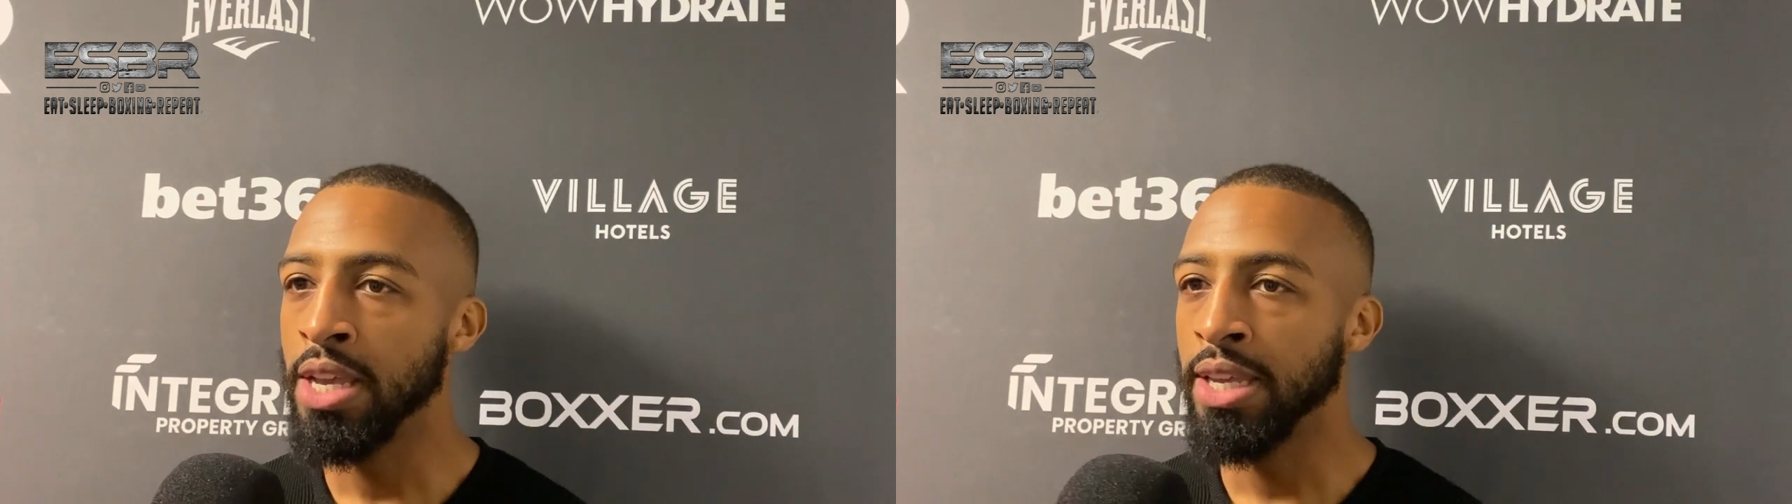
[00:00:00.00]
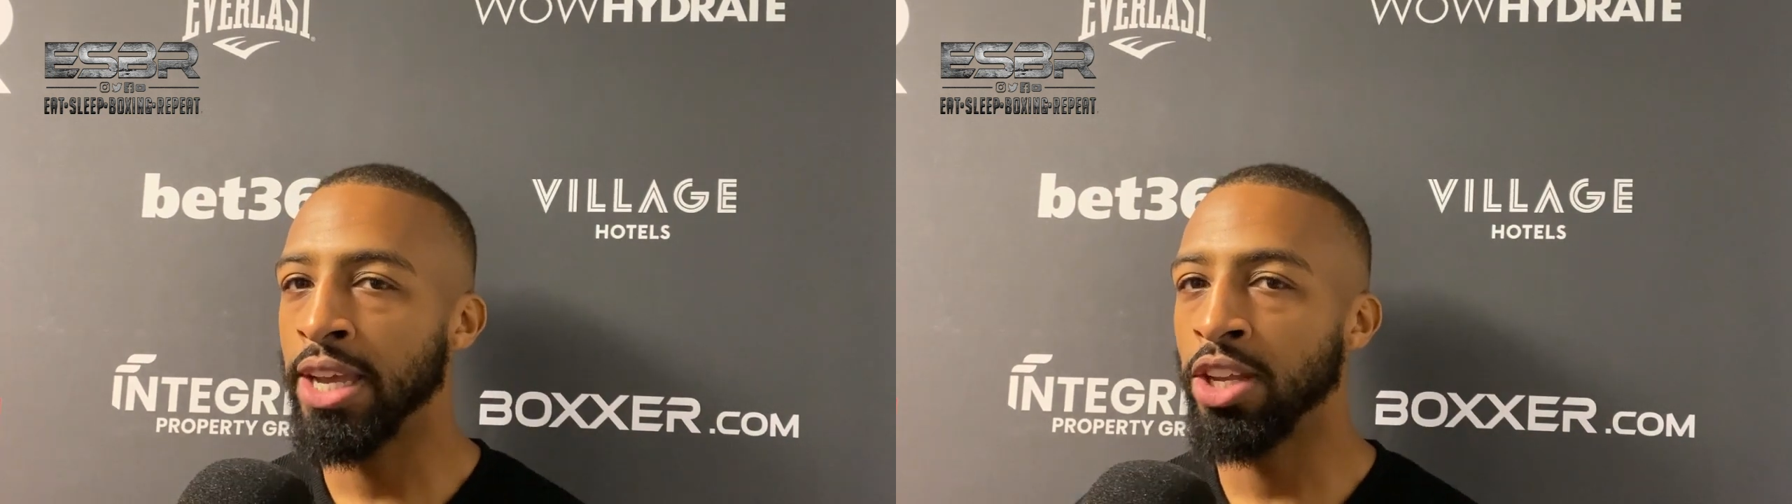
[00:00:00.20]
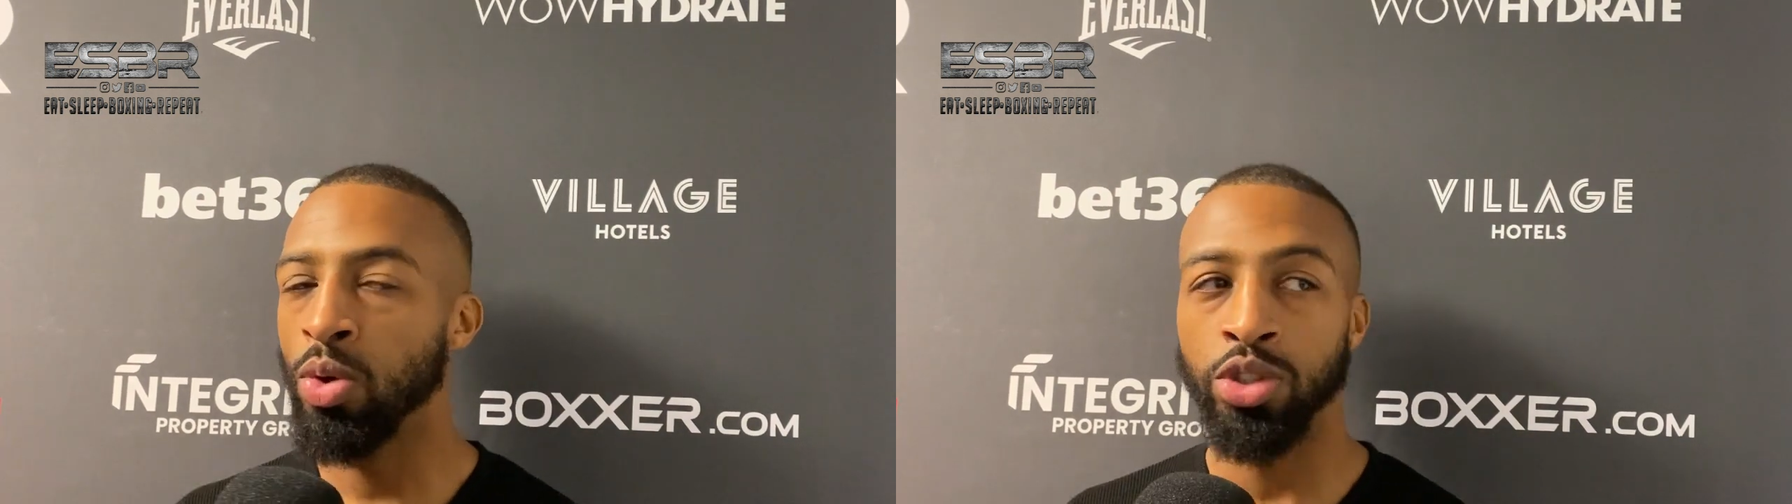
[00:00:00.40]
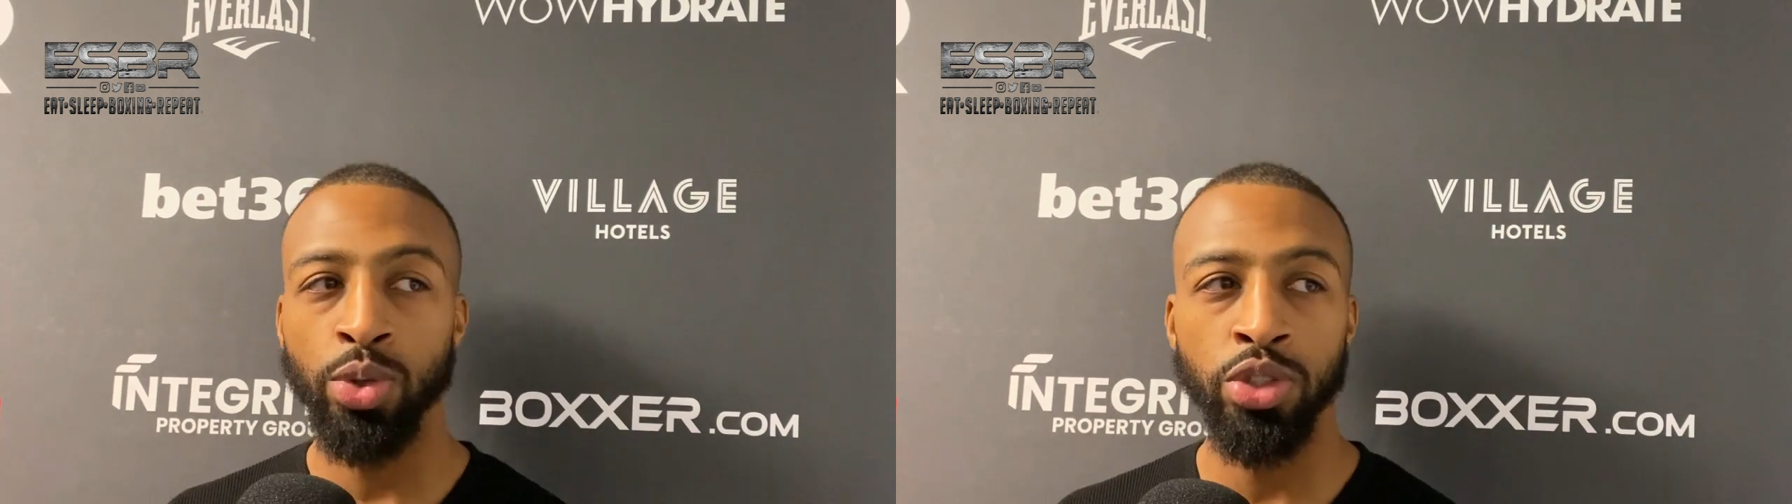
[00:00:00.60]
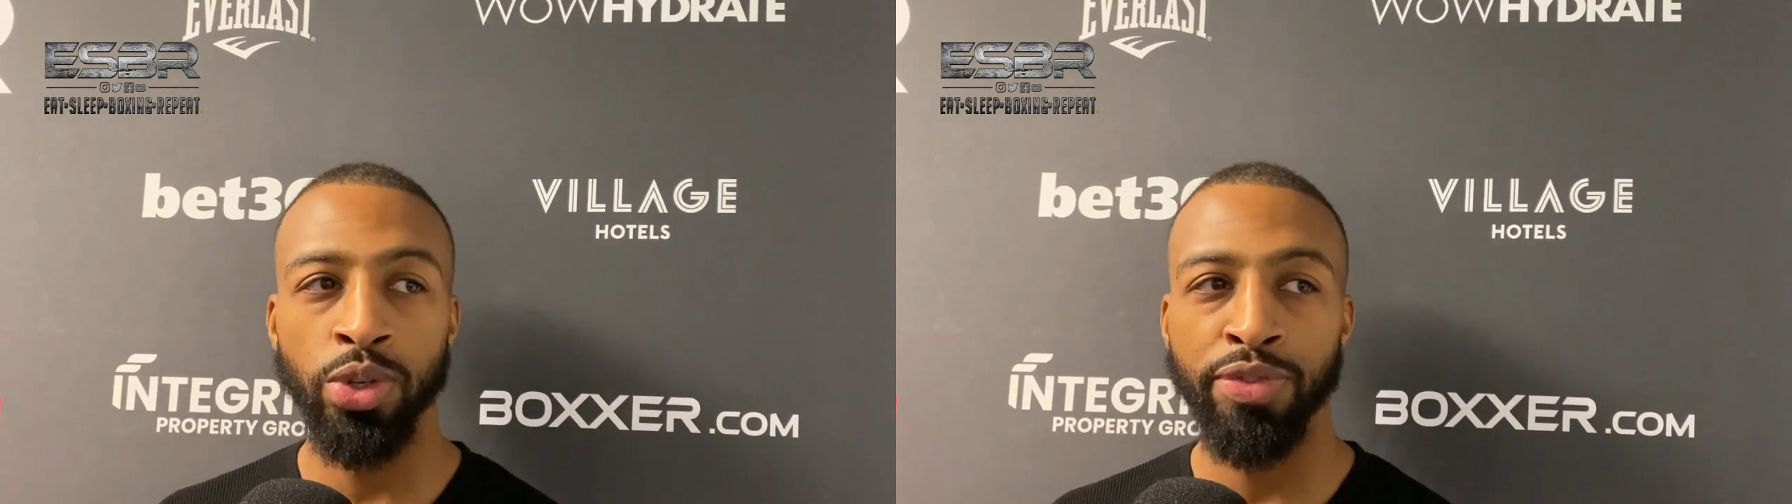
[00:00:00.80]
Yeah, you know what?
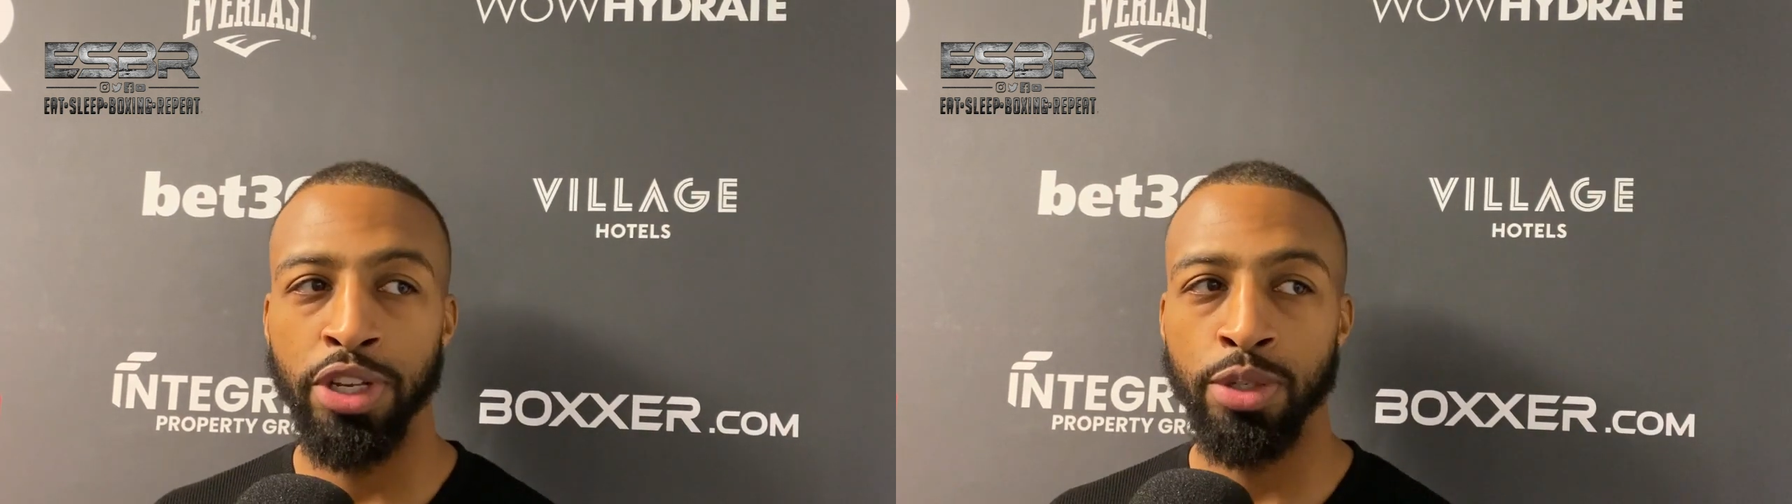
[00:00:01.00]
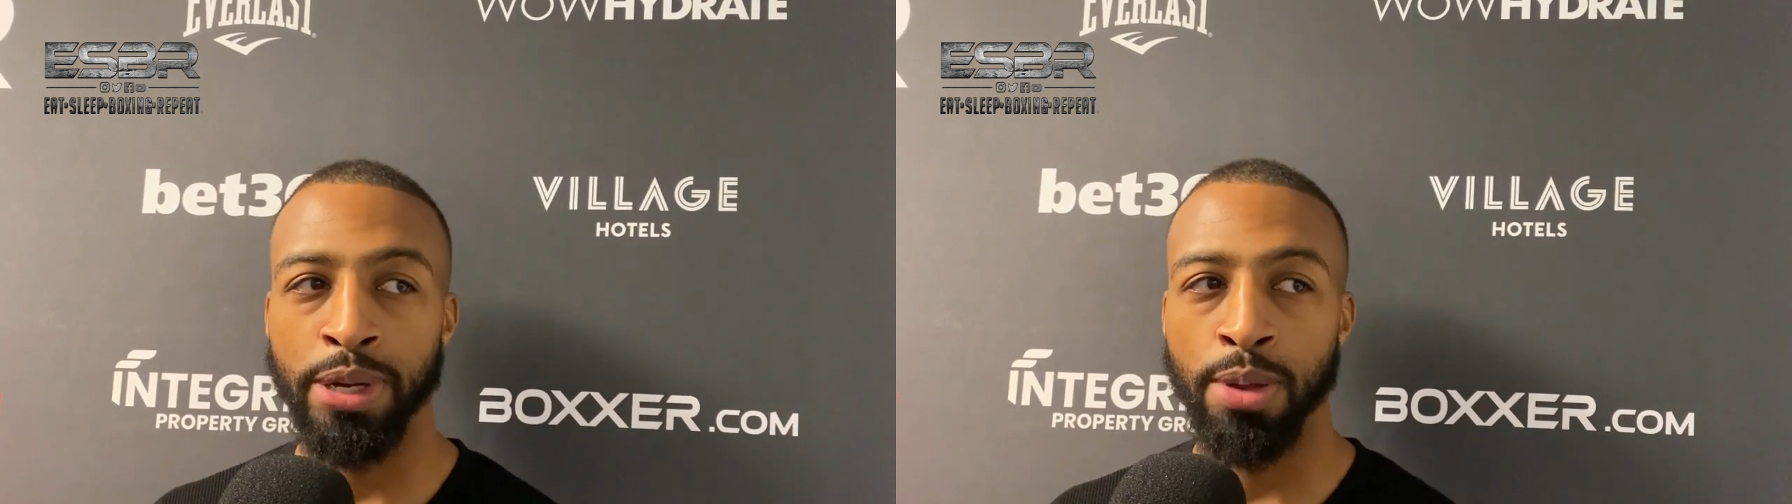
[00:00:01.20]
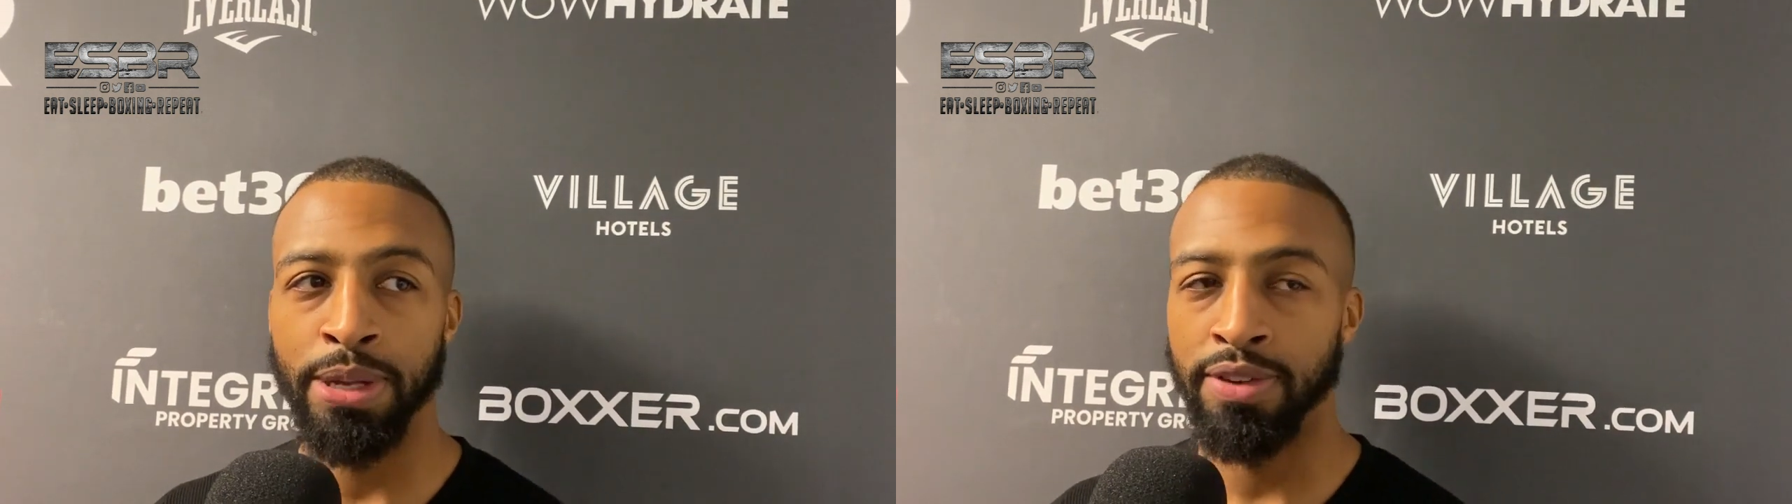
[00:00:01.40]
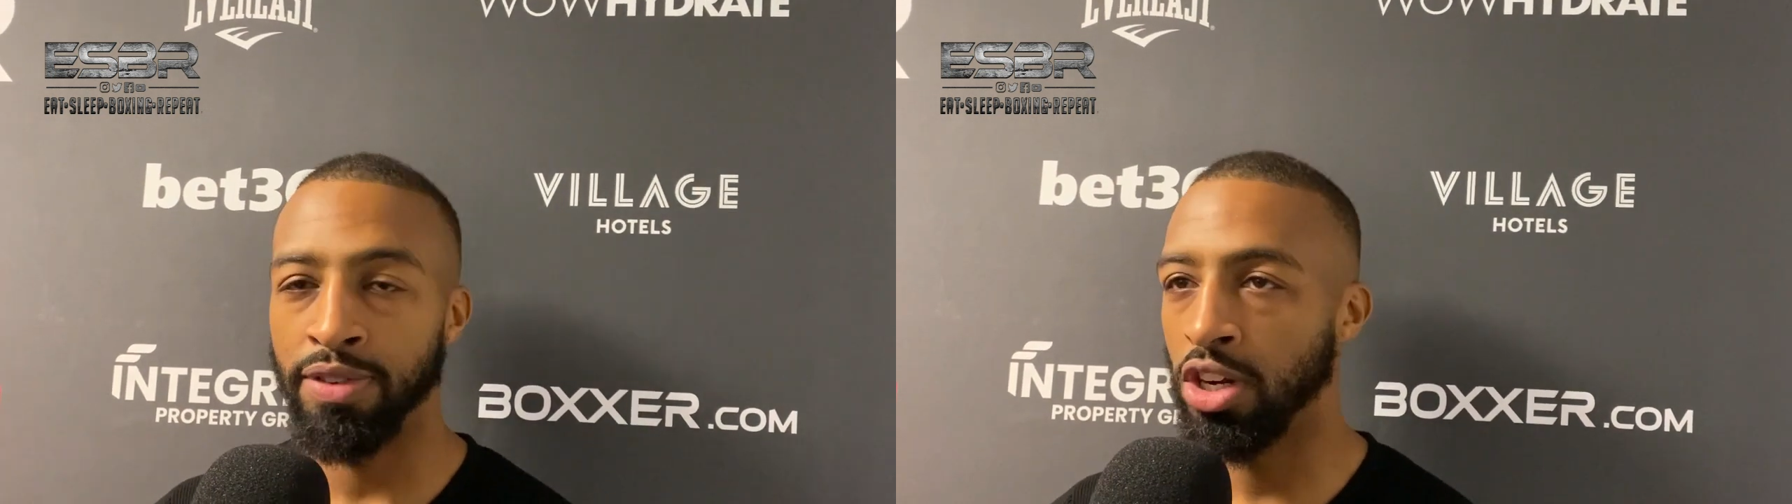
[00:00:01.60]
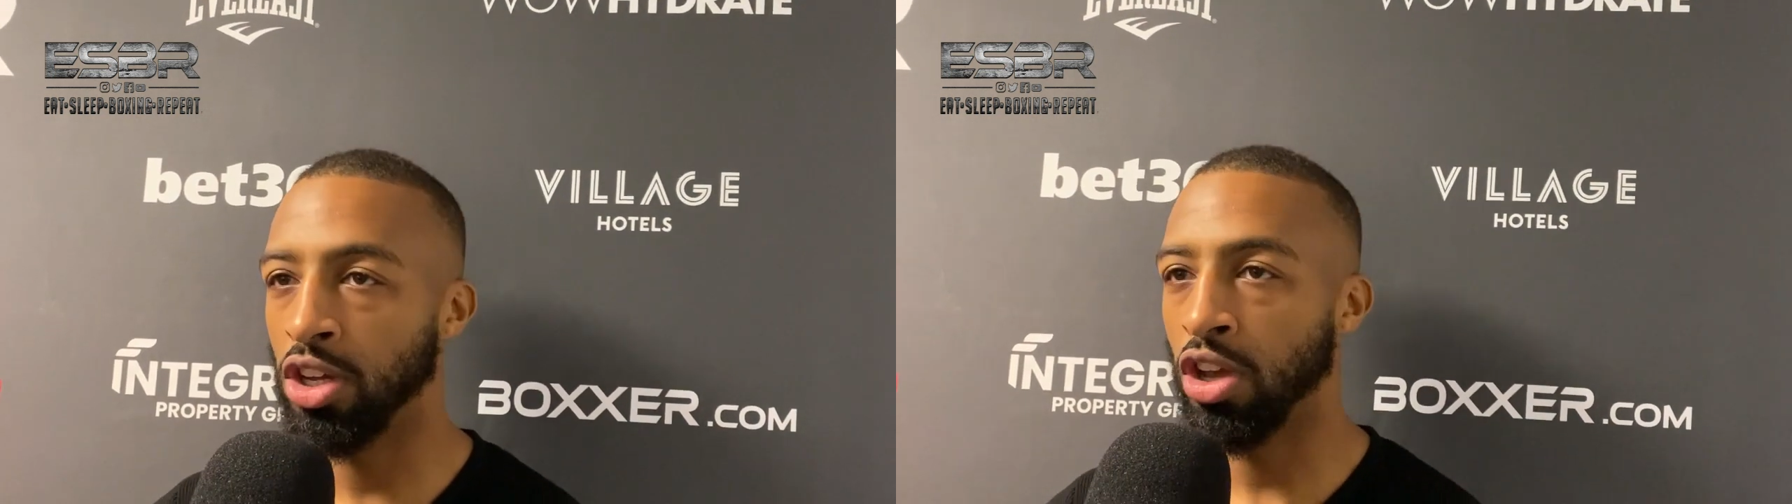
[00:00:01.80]
2023 has been a massive
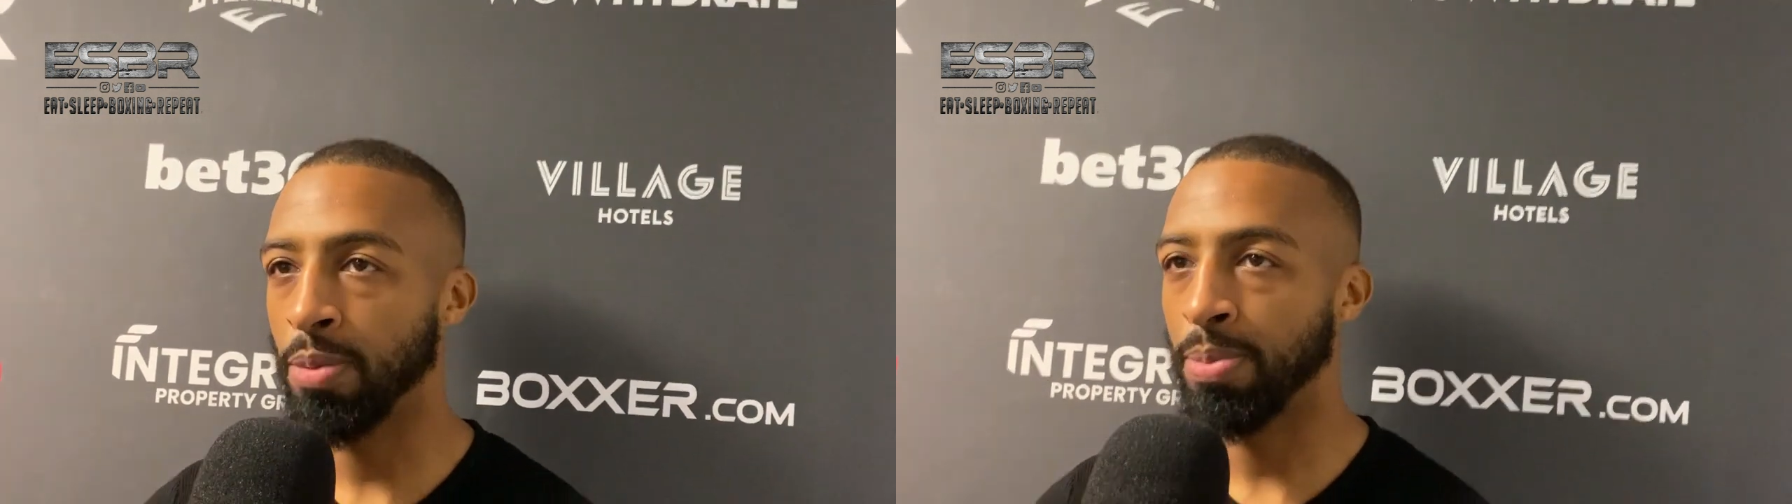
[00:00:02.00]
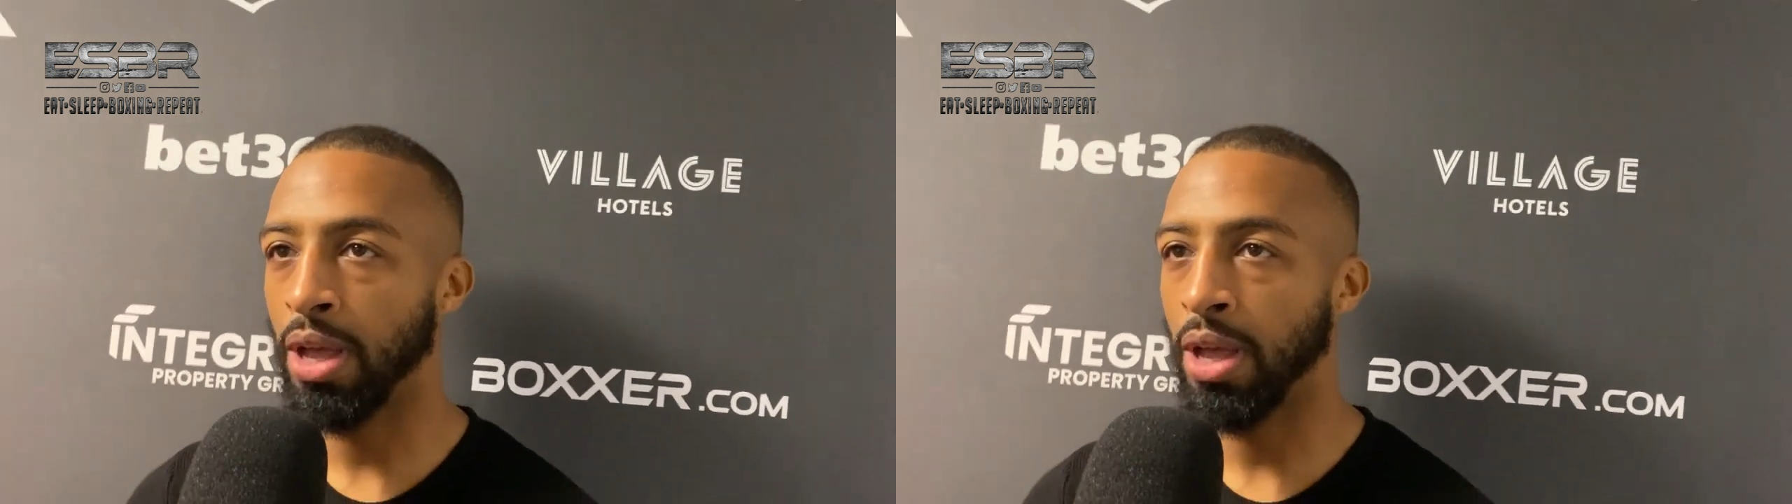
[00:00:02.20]
learning curve.